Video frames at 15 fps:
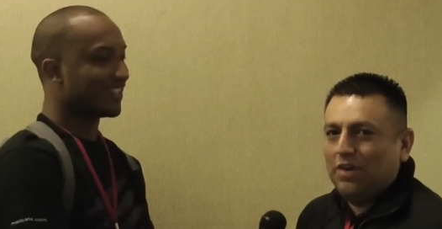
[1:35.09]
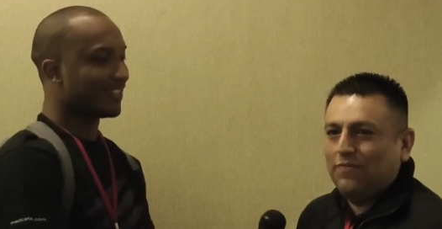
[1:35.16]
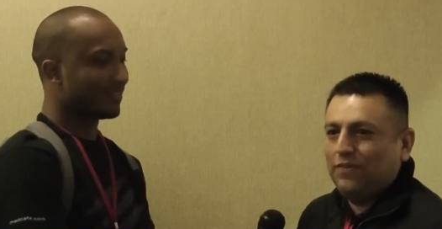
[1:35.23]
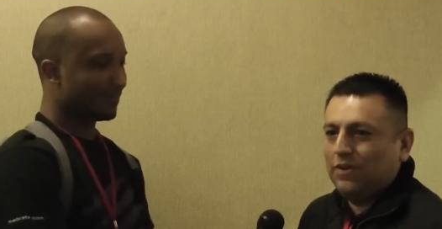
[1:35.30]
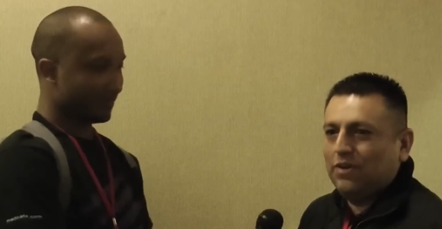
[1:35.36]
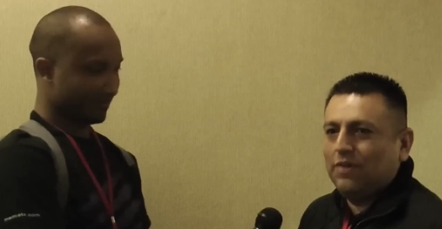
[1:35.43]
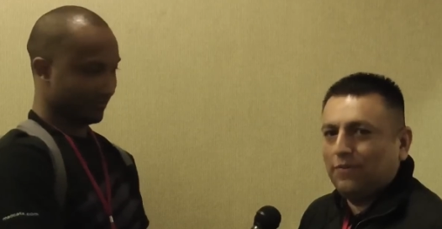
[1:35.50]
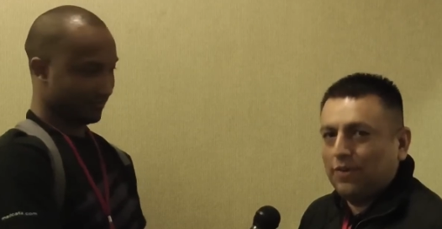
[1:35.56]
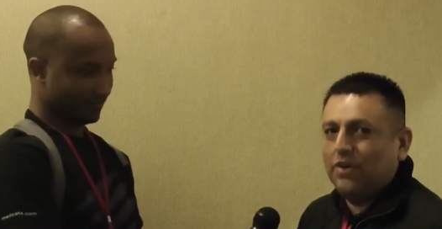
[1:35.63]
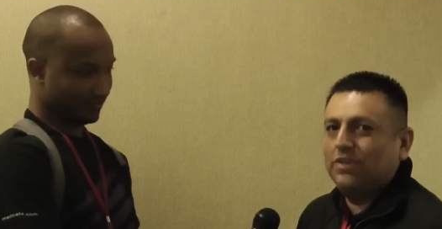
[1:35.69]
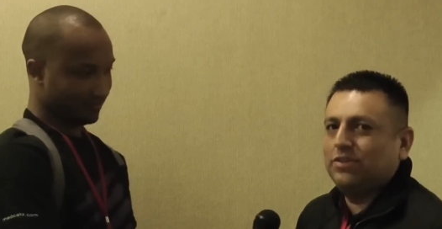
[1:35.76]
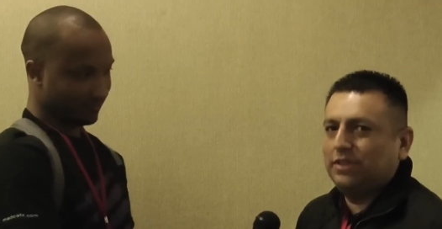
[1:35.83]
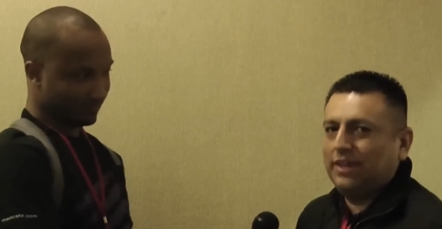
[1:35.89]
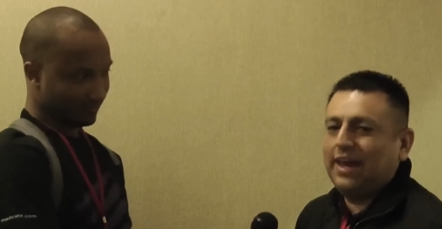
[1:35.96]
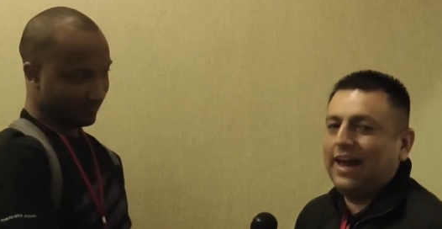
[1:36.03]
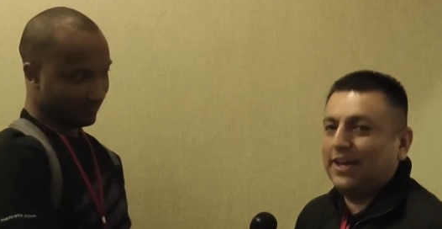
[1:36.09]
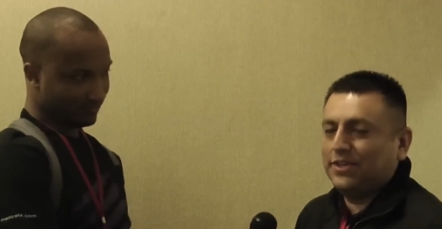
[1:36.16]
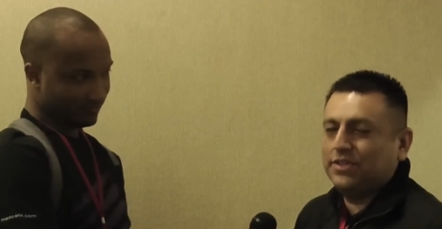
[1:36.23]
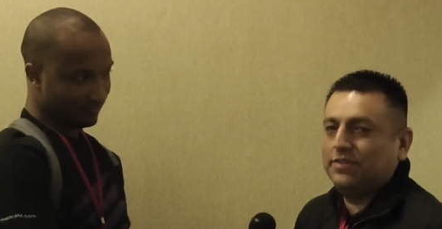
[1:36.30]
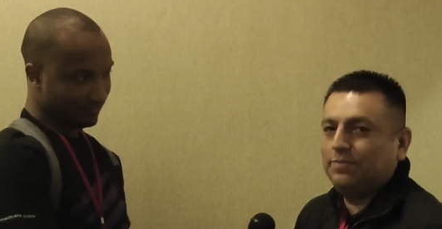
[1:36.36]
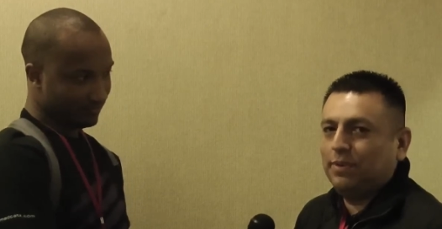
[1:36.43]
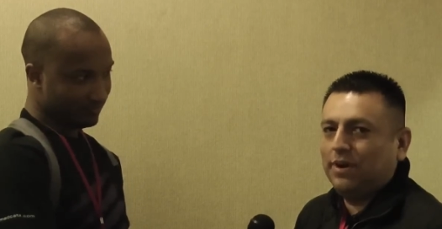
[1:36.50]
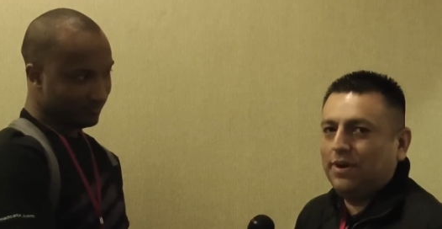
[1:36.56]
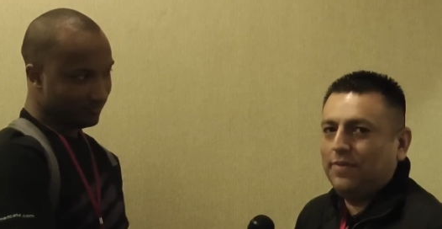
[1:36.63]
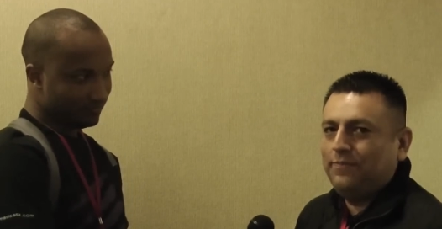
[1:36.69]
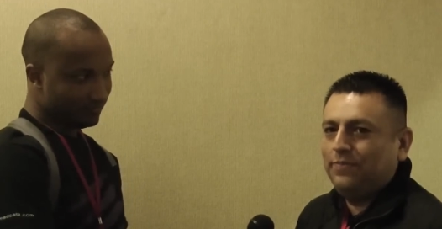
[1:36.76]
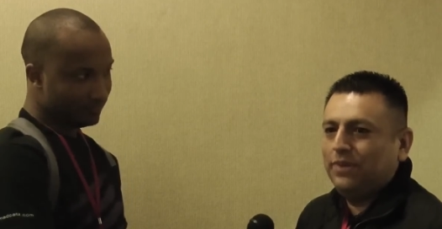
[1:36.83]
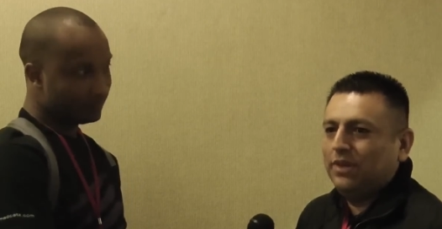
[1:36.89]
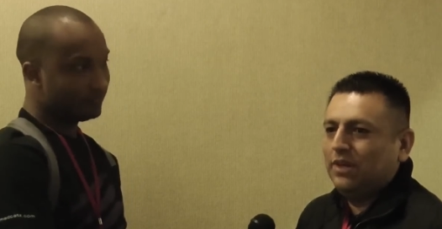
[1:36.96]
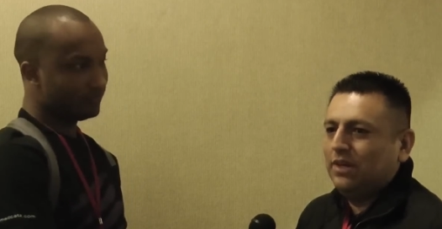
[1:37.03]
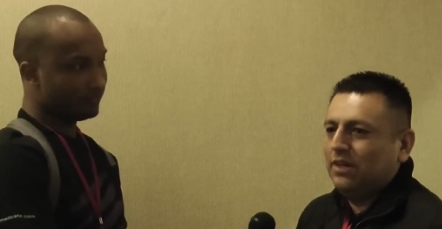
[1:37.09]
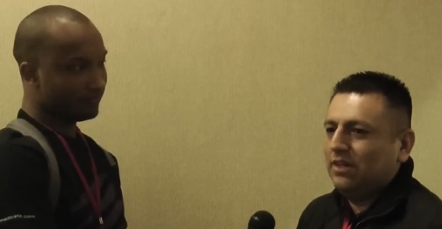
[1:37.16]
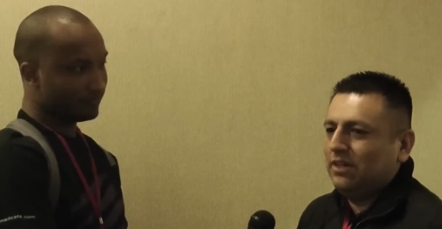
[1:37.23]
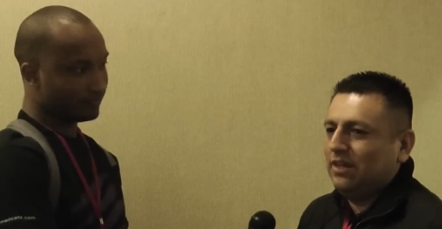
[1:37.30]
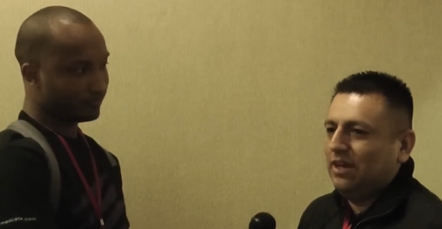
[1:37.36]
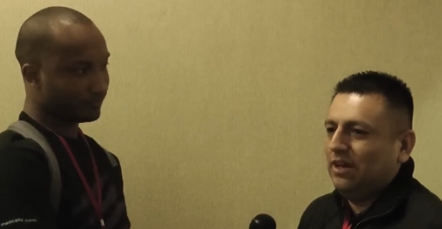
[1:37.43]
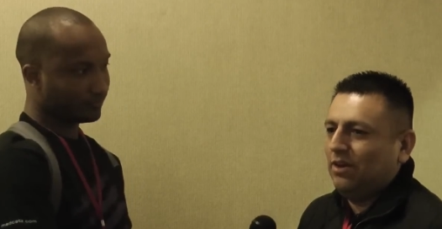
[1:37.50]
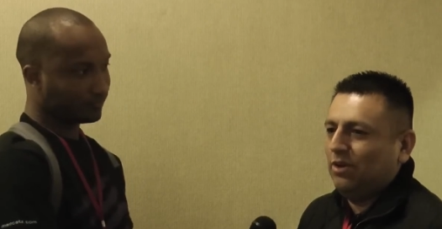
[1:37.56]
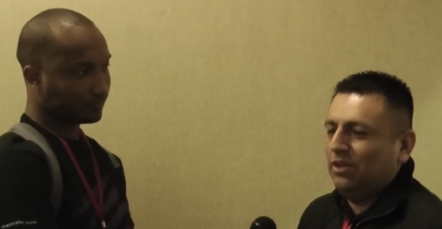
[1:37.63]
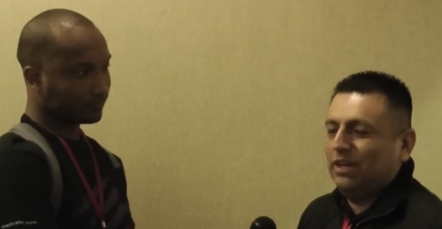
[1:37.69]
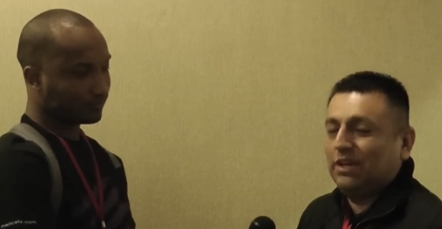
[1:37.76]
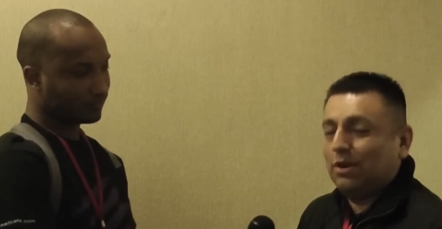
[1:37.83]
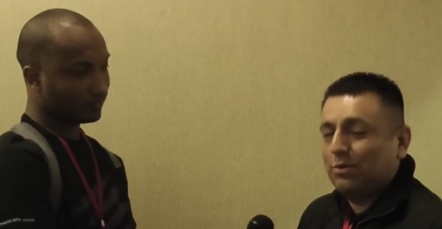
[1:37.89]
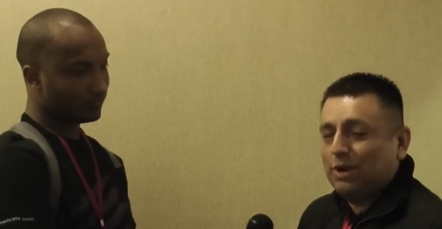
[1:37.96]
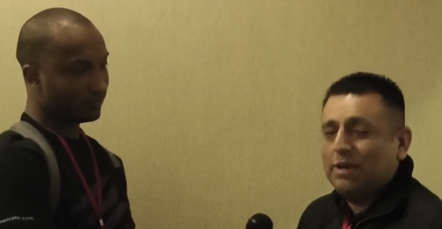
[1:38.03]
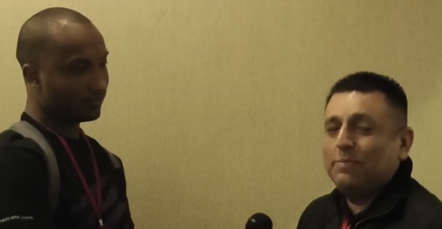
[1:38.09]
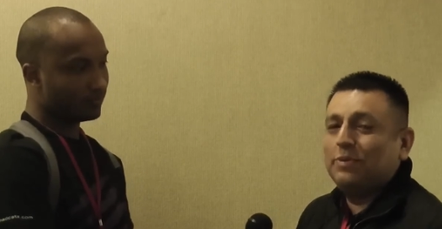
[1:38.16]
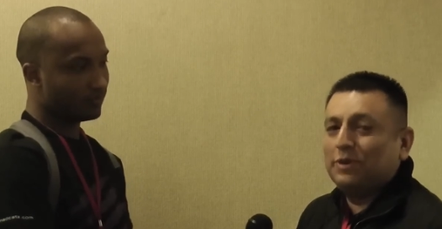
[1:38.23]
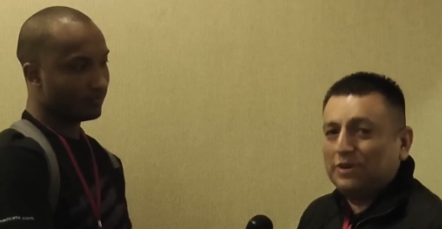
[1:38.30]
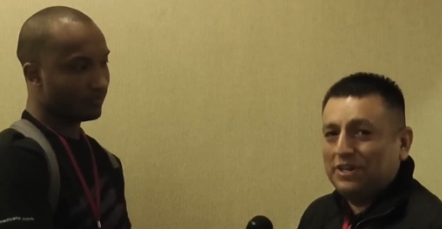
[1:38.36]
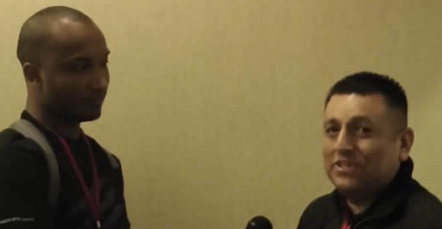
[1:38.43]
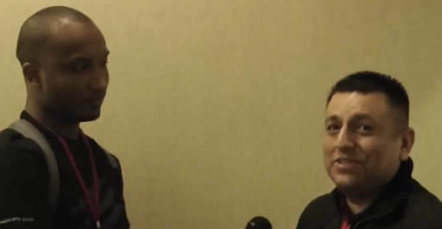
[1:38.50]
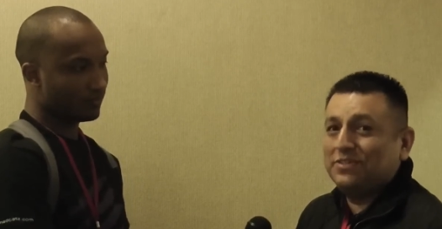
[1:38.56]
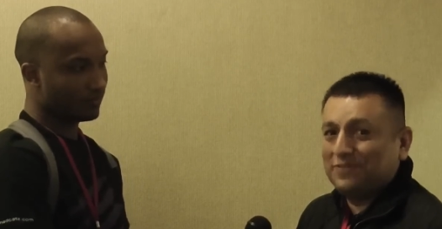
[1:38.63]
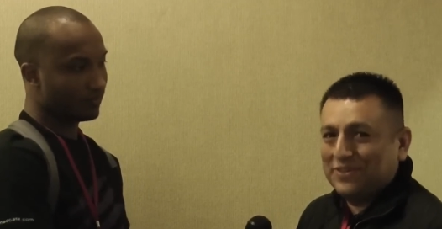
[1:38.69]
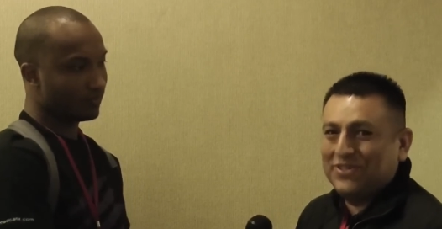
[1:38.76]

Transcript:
Speaker 1: if you're if you're into the action part, or like a Rainbow Edition